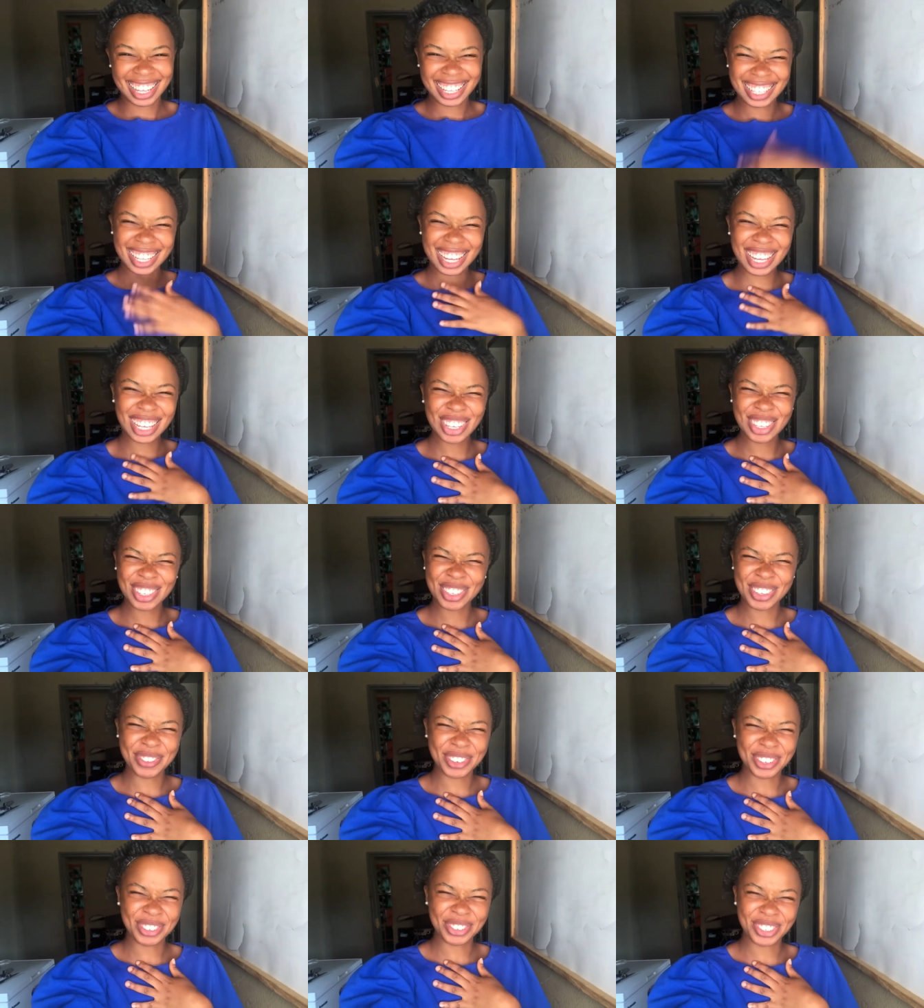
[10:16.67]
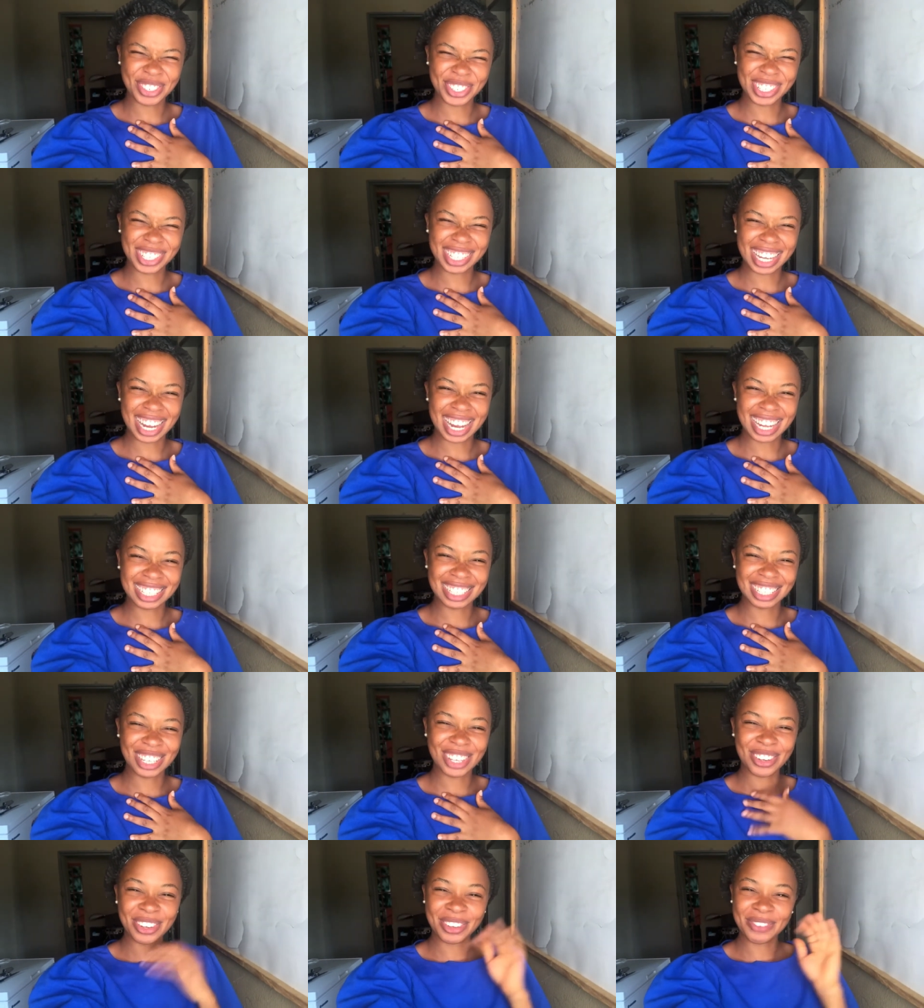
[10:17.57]
Thank you so much for watching guys.
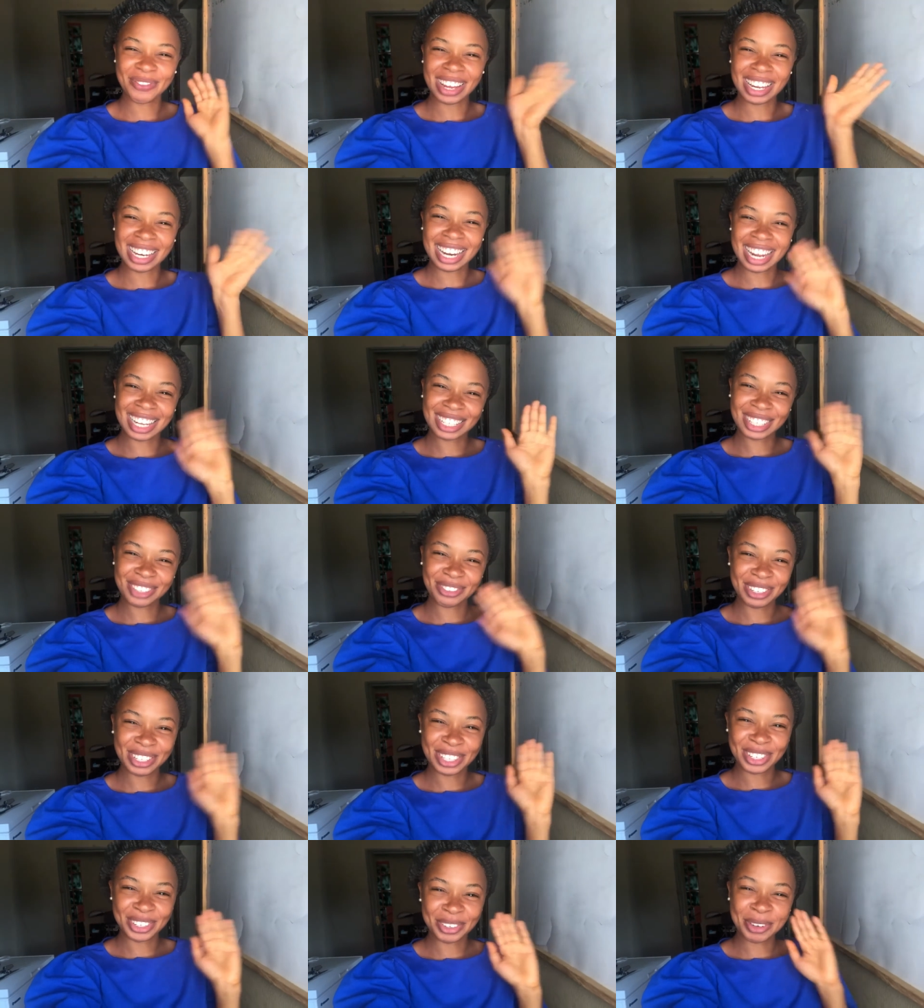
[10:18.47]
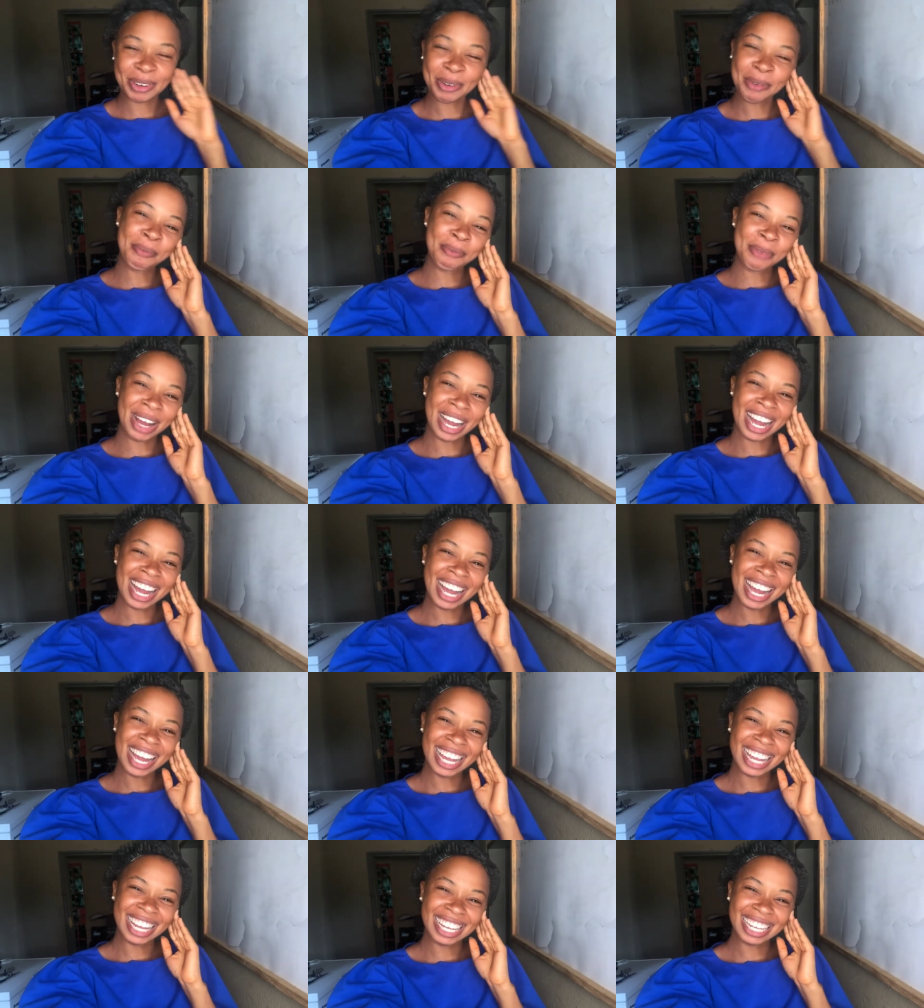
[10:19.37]
See you in my next video.
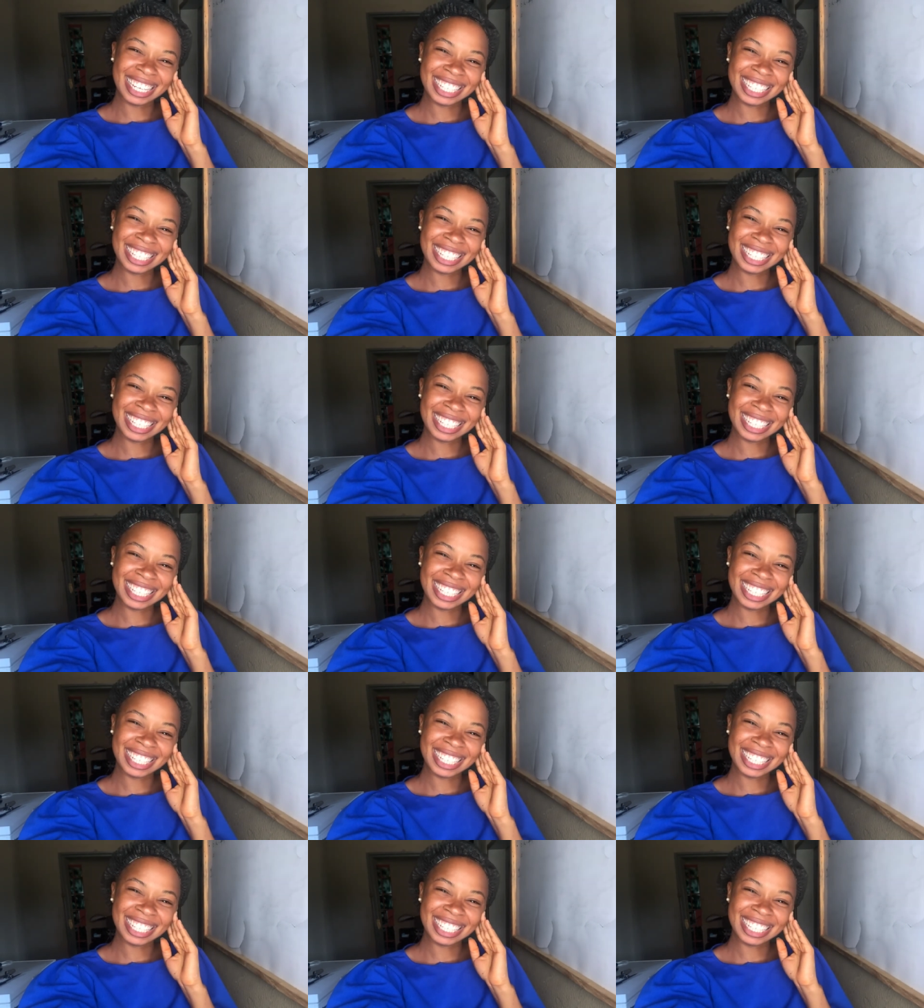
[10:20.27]
Bye.